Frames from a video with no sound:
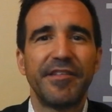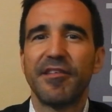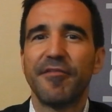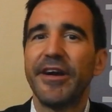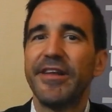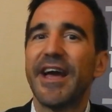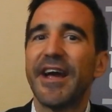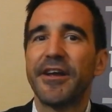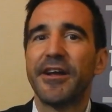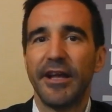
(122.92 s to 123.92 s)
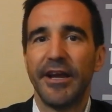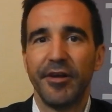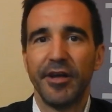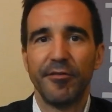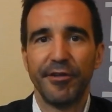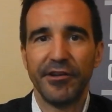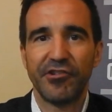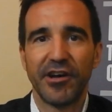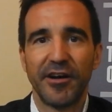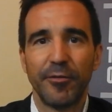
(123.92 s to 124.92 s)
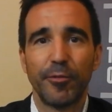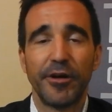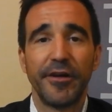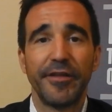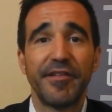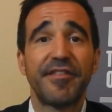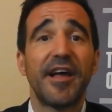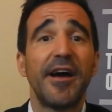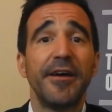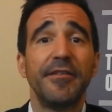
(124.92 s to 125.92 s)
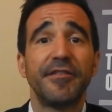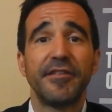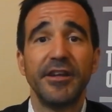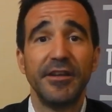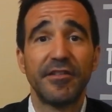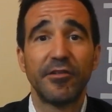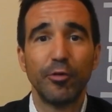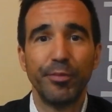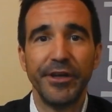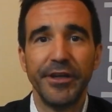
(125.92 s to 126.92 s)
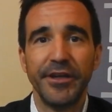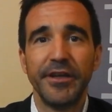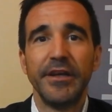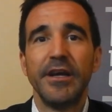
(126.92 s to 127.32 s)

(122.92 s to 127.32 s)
this is a very technical area of HR where the science needs to be